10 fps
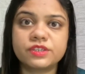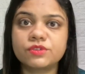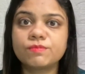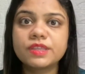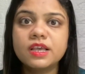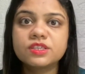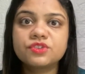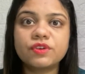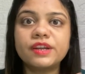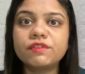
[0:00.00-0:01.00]
So
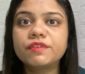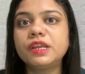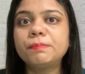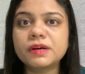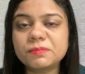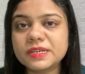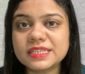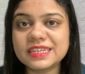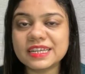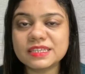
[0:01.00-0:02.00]
try to repurpose
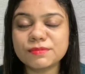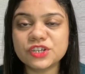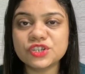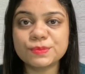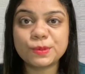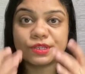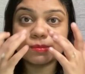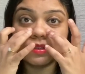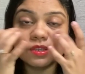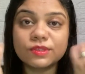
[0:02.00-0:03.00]
it as much as
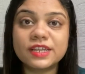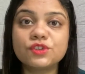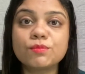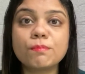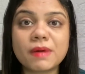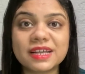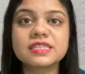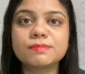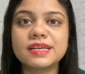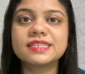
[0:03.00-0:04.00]
possible so that you
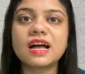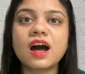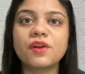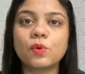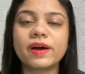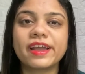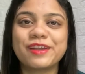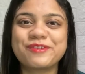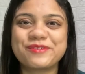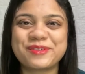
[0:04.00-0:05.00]
maximize the
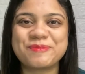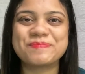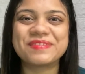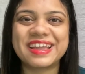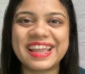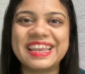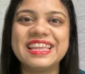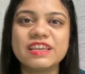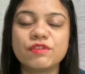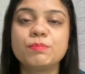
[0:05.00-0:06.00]
ROI from any
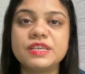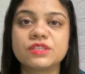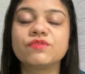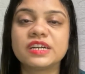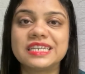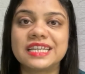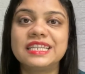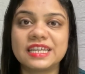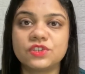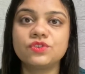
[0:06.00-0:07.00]
given piece of content
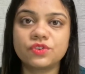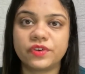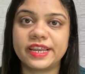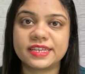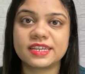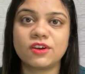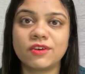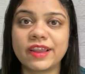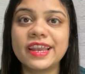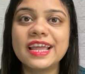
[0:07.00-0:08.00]
that you create. All
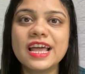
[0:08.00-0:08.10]
right.